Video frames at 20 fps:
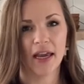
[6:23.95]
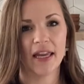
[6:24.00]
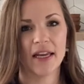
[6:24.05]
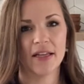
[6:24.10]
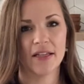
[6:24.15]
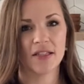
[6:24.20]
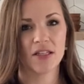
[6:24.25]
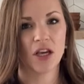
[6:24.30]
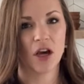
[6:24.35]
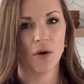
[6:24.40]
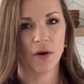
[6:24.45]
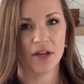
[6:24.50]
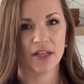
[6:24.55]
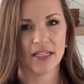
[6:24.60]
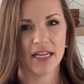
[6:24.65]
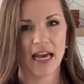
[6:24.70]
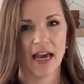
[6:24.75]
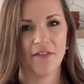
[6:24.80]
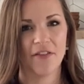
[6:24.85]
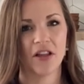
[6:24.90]
it is going
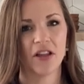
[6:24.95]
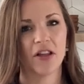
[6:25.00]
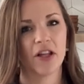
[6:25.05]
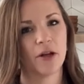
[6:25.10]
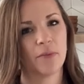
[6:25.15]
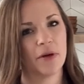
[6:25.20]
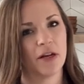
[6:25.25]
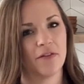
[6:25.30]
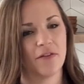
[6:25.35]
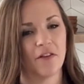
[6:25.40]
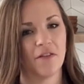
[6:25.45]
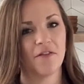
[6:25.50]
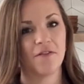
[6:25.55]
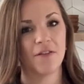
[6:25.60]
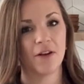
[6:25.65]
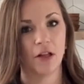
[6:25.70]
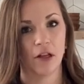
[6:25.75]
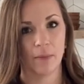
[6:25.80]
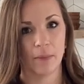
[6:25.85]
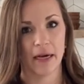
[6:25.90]
to have a little bit of a
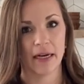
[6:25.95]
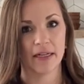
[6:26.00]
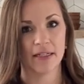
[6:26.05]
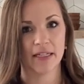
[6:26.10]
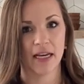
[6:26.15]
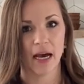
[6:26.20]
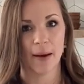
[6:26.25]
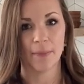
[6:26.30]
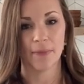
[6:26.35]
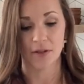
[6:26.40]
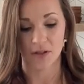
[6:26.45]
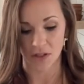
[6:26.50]
film on top.